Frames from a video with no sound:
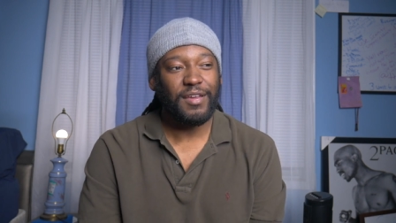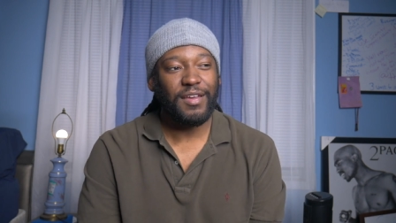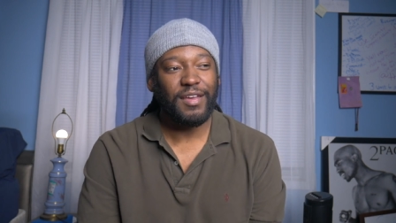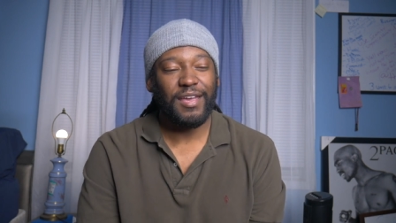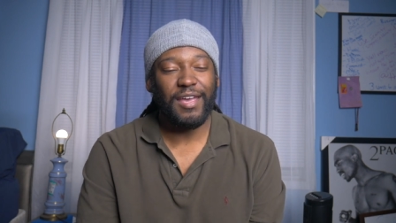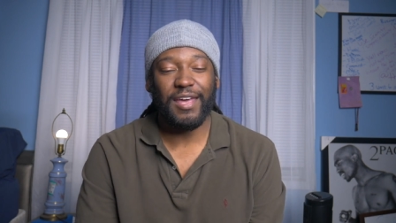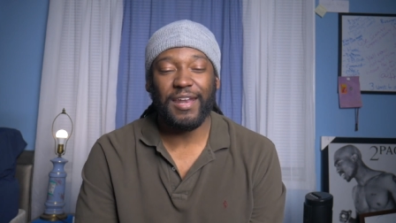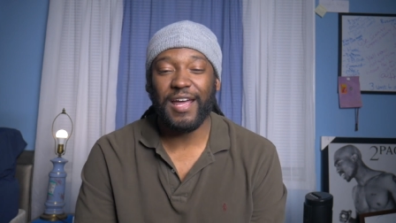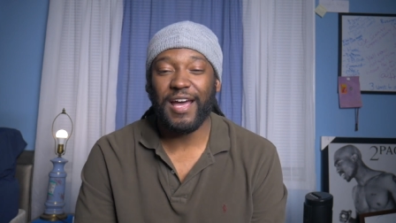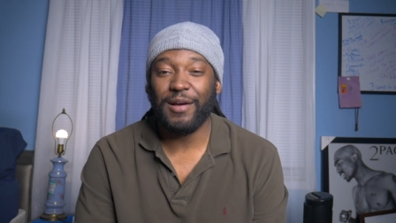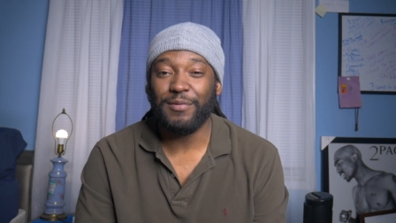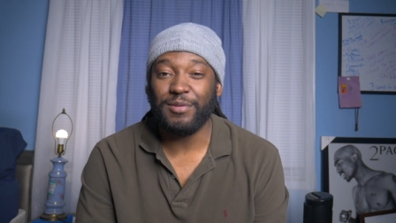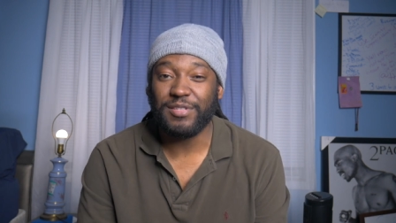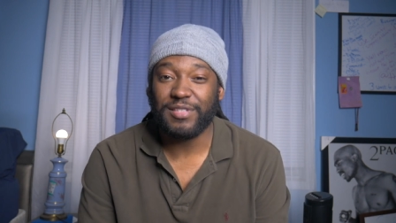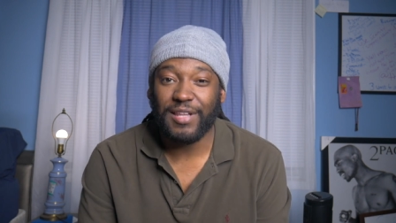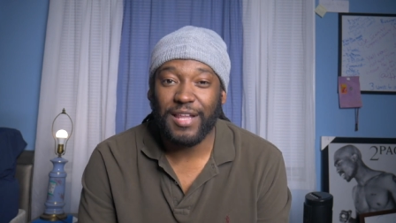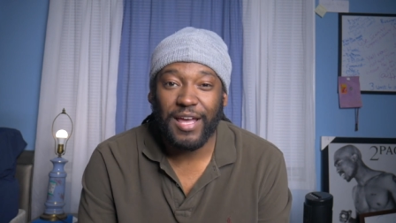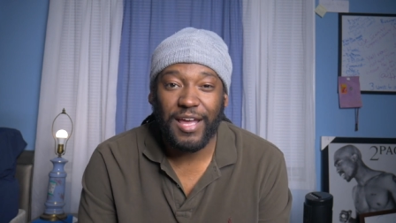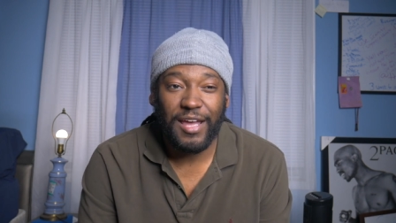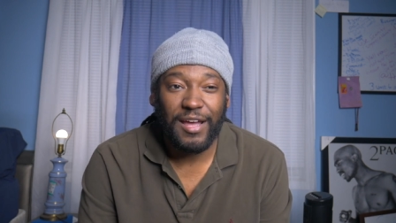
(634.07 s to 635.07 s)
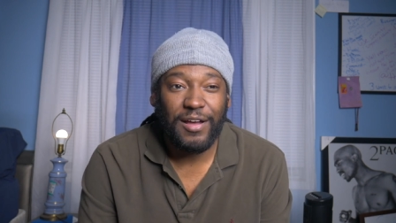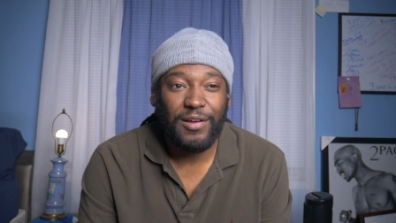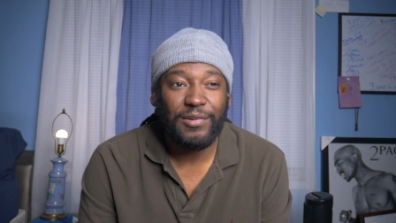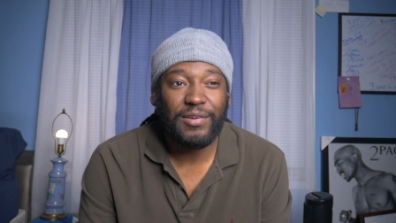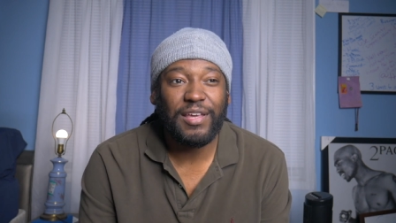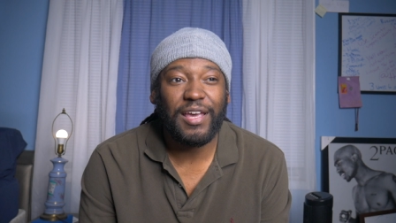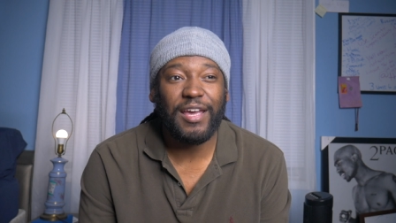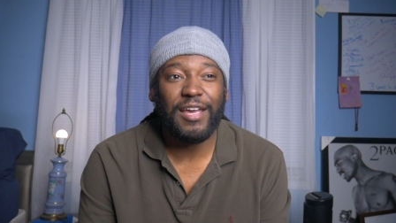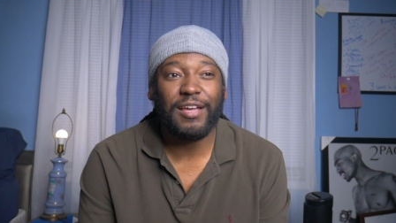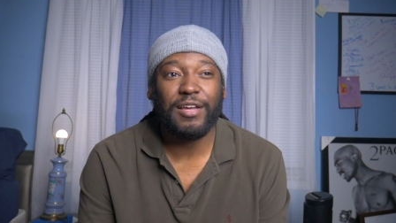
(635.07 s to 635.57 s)
And I was like,
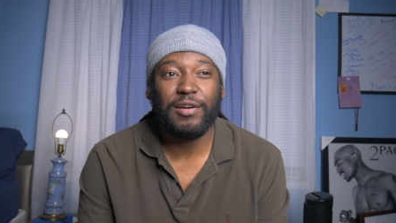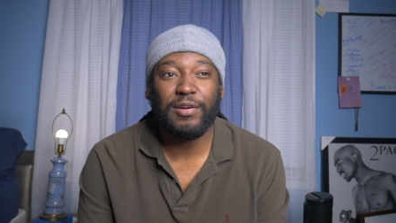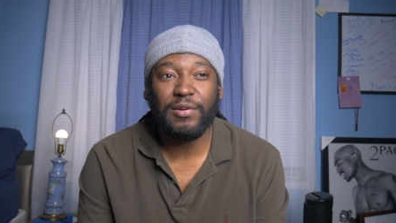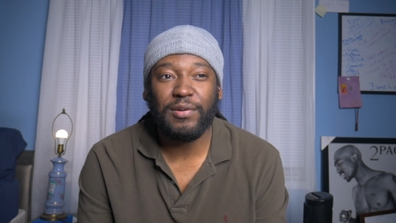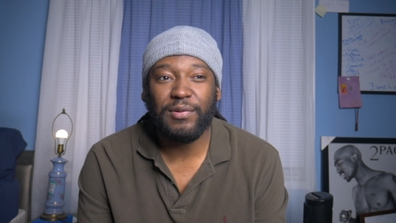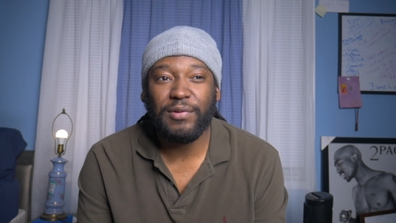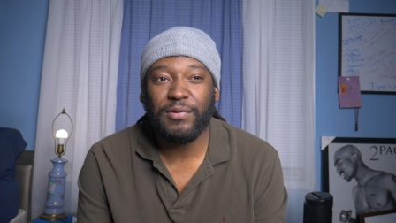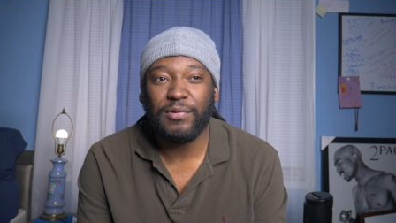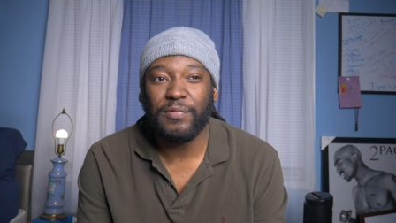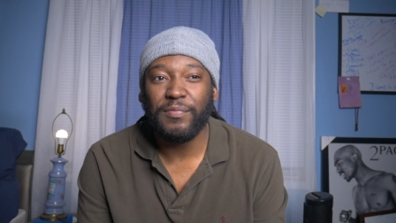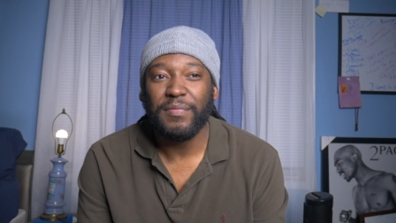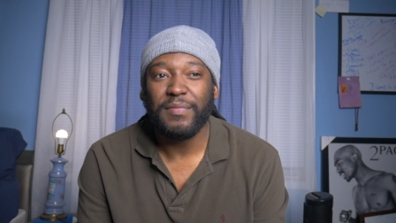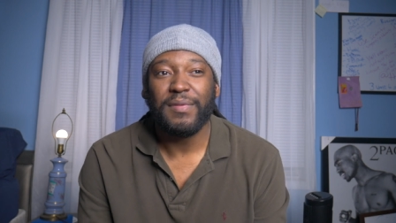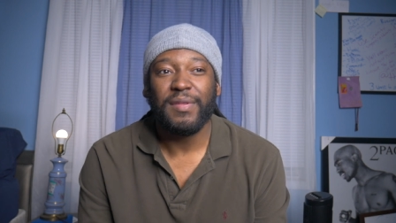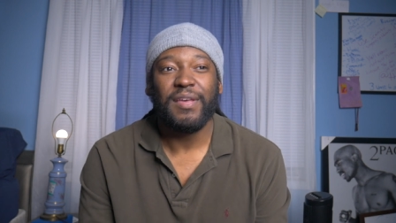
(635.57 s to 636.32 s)
okay, cool.